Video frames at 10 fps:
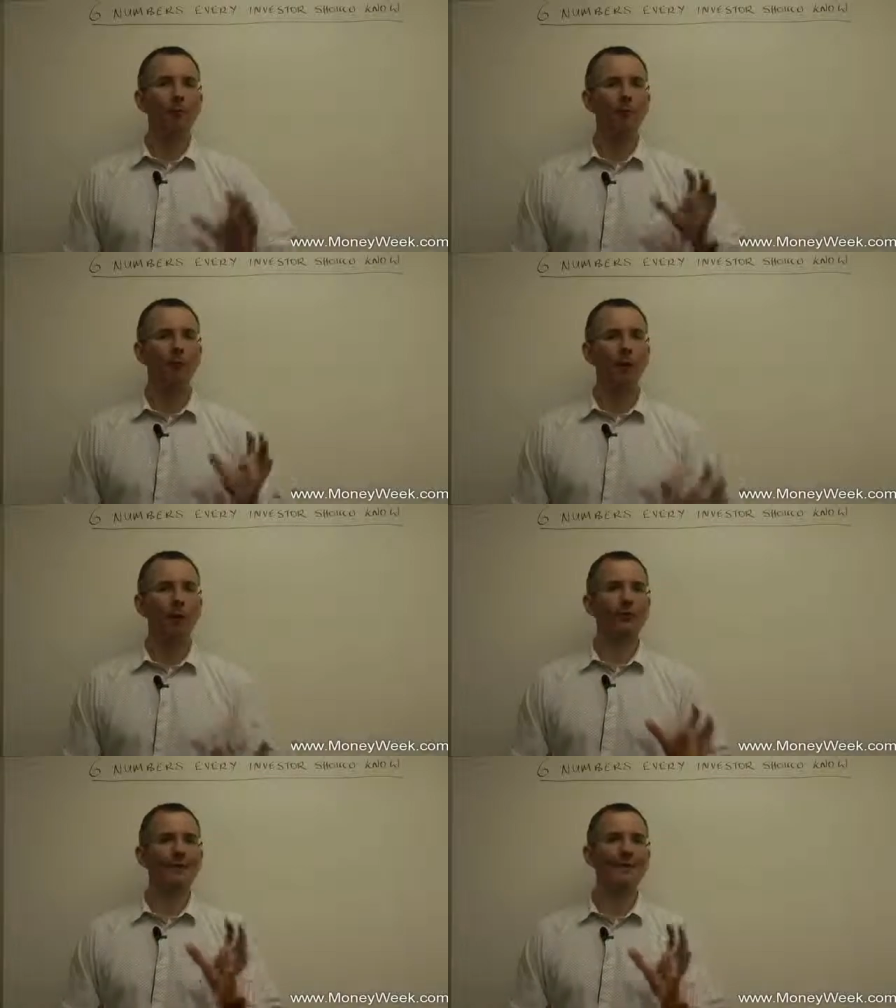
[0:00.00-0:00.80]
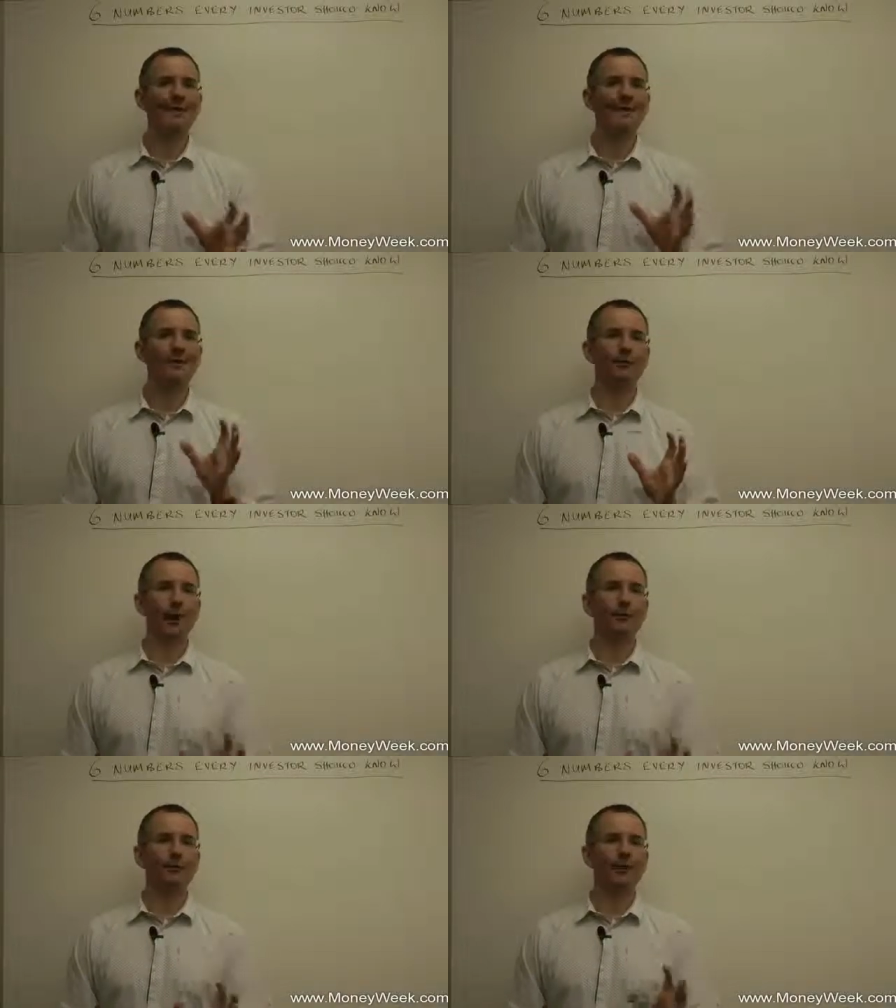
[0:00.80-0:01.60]
You've got to get to
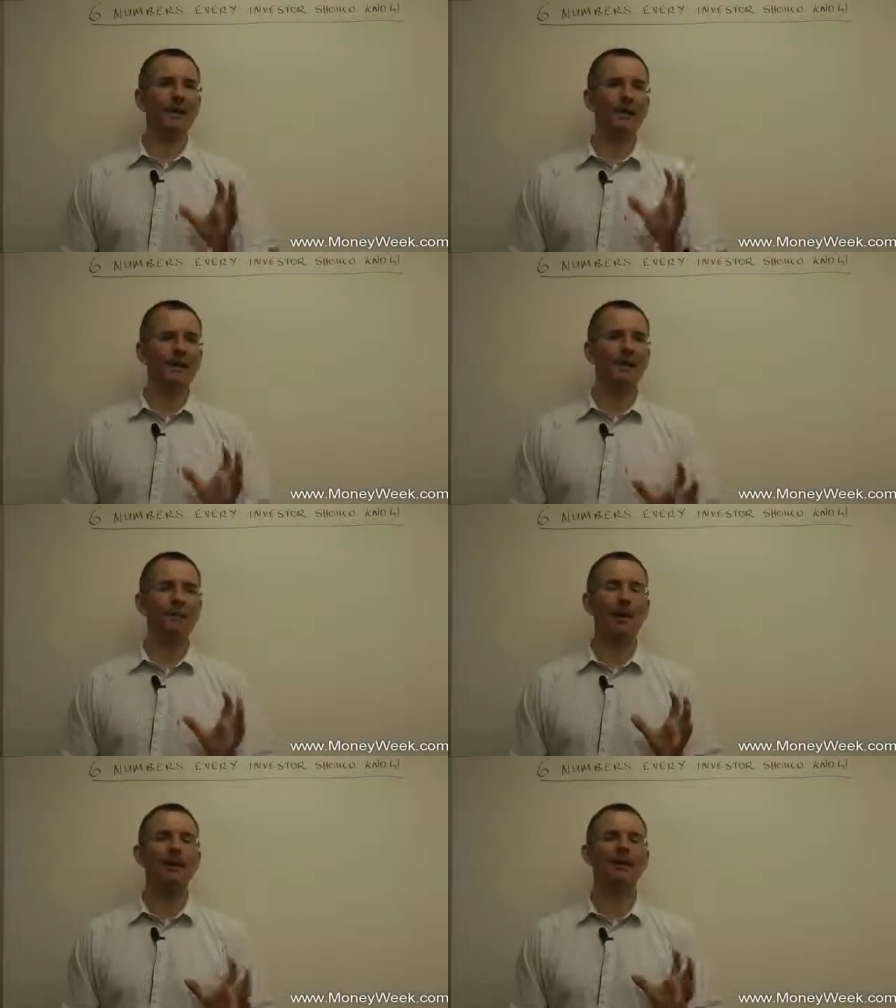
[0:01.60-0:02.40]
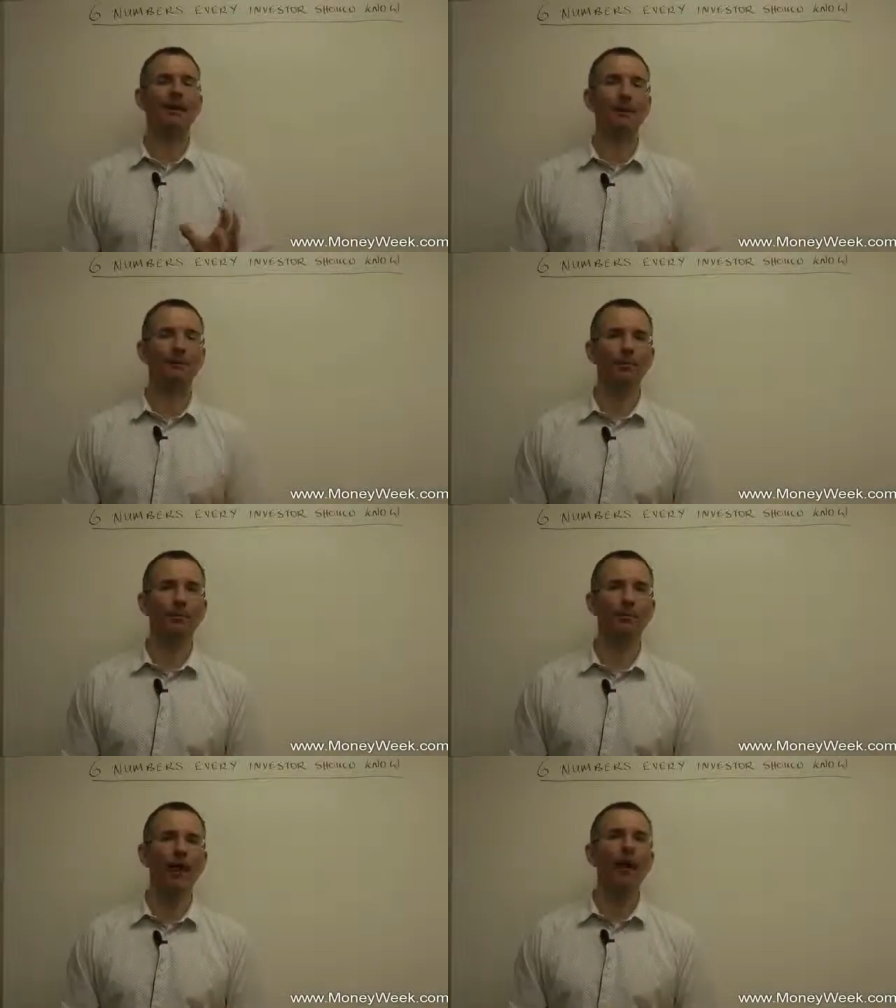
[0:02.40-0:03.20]
grips with at least some basic
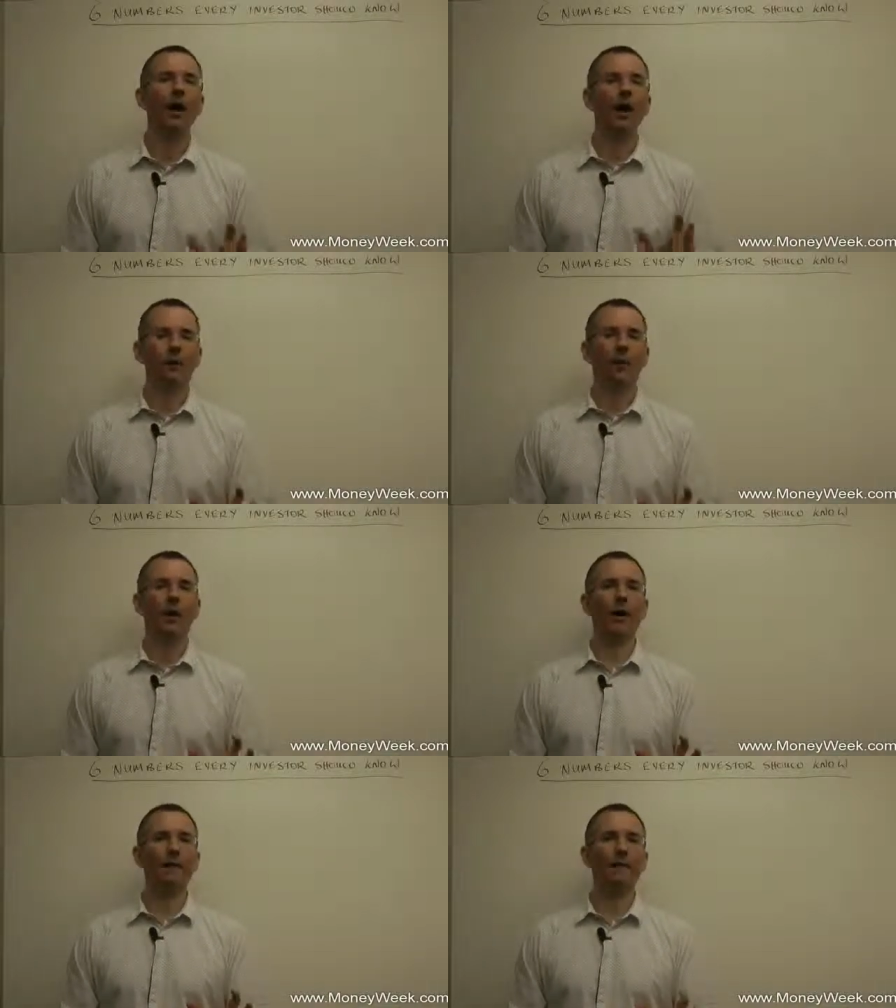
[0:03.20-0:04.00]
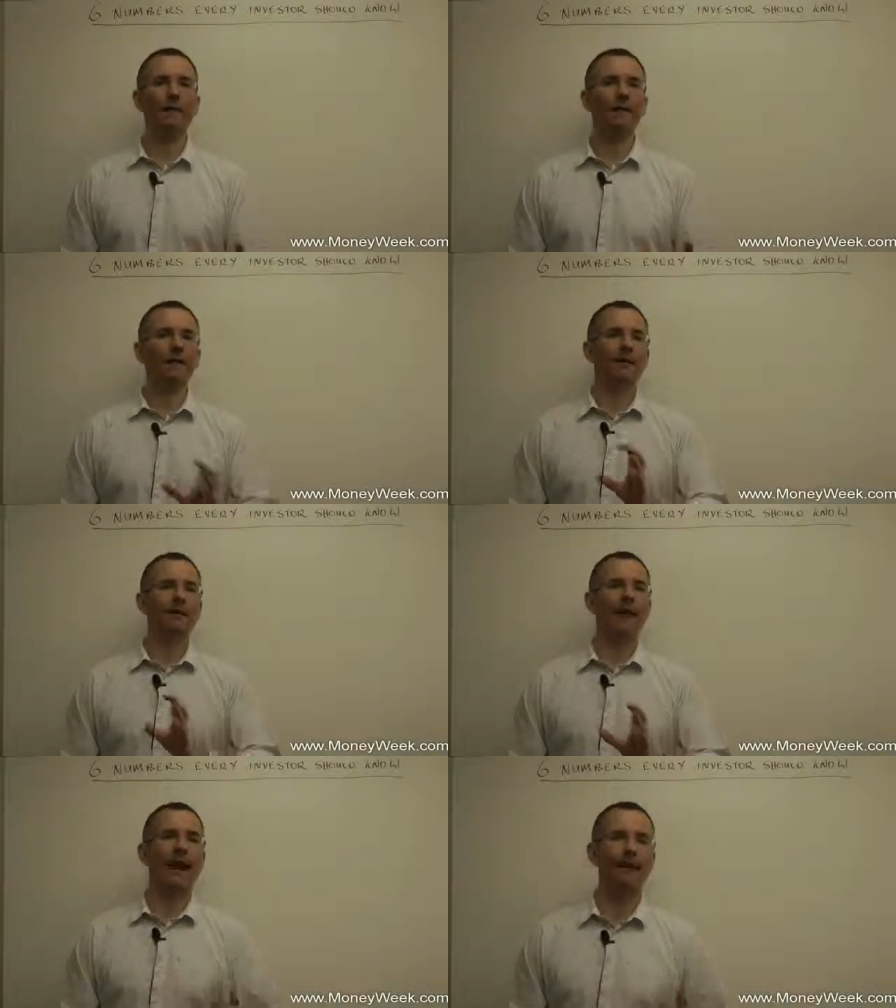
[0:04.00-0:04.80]
numbers, otherwise
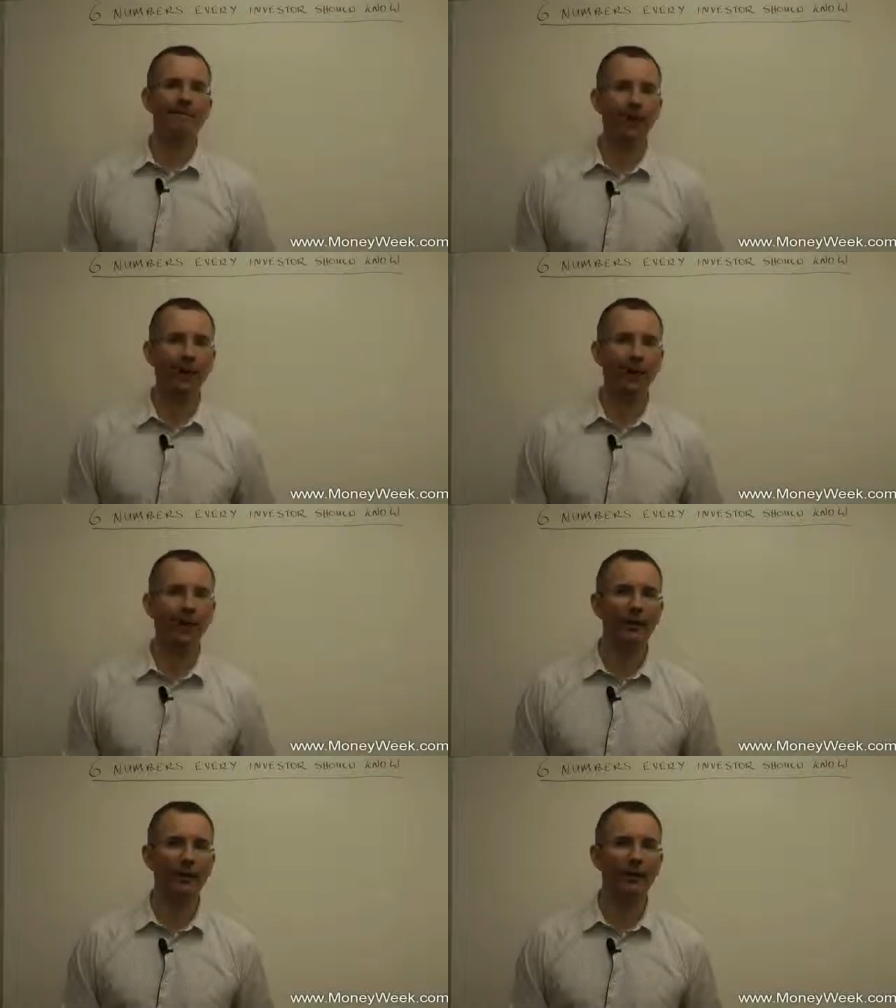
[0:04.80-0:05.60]
forget investing.